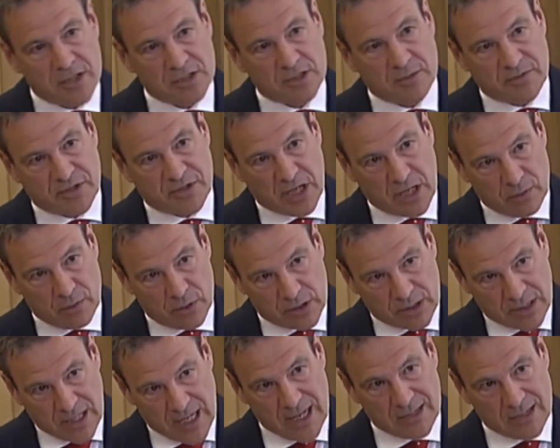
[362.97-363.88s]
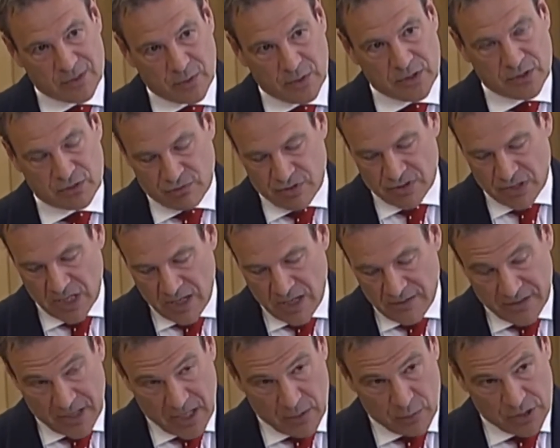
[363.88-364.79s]
that I
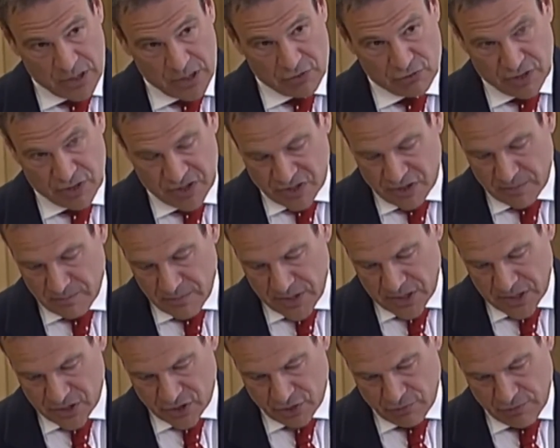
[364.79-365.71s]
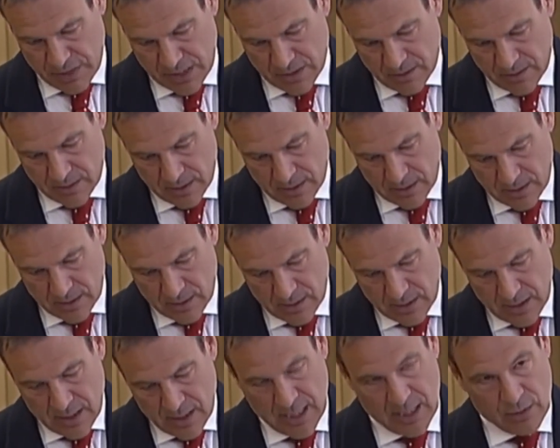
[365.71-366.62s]
would interest the Minister in,
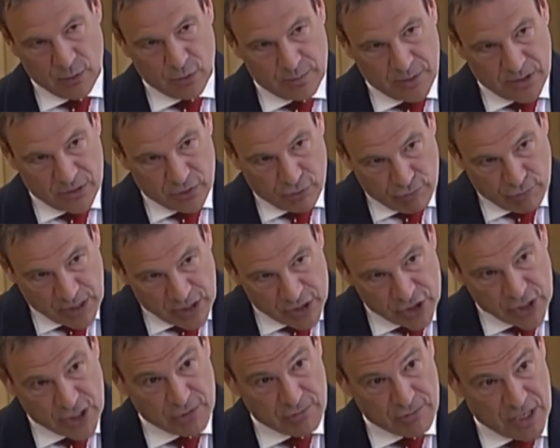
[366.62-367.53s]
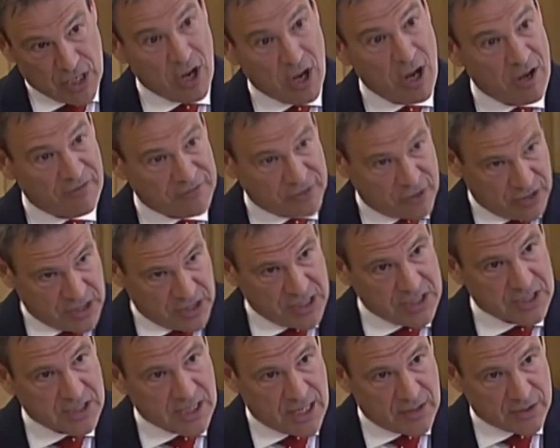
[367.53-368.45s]
it would be the regenerate after the East
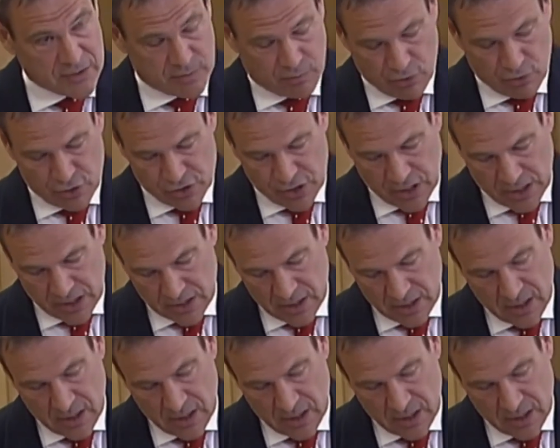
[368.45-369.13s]
Cowes project.